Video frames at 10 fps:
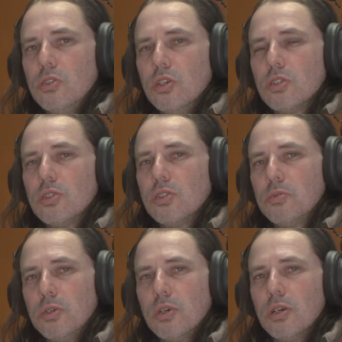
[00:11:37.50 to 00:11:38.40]

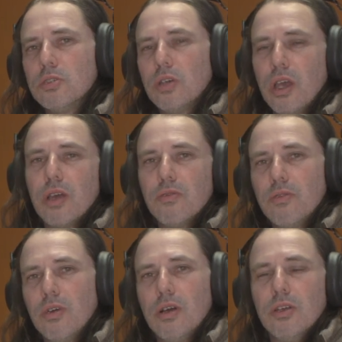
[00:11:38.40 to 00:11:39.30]
Just because I
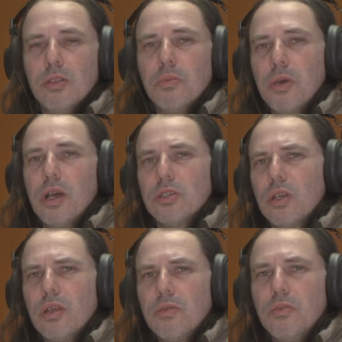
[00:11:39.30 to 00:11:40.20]
have, in the past,
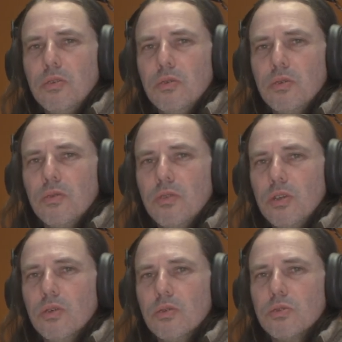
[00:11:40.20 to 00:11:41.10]
I had YouTube
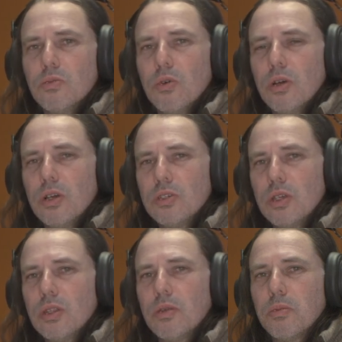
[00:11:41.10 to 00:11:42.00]
videos where I
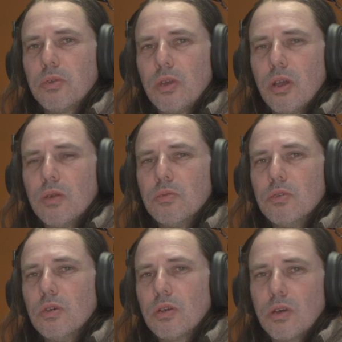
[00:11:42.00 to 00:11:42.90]
set up the
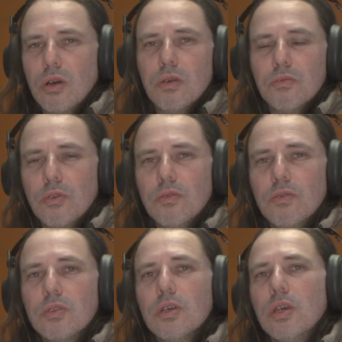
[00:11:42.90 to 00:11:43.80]
camera, got in front of
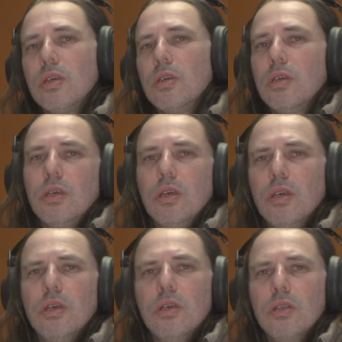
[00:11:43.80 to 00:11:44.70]
it,
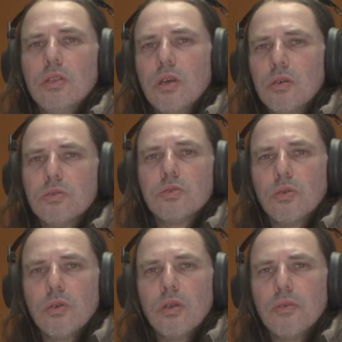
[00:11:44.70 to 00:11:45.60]
and I was
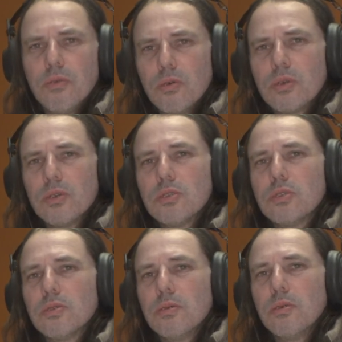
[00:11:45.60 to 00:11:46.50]
totally out of
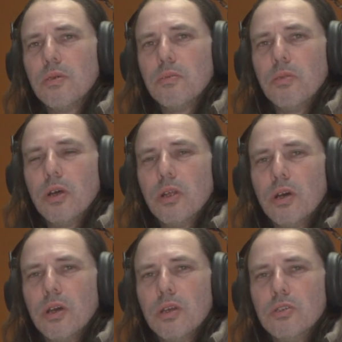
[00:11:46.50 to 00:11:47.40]
focus, but
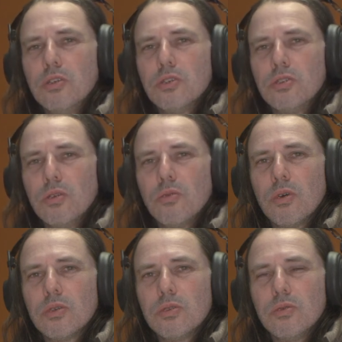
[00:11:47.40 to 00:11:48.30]
I just didn't
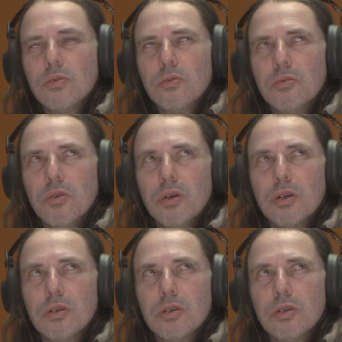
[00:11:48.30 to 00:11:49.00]
want to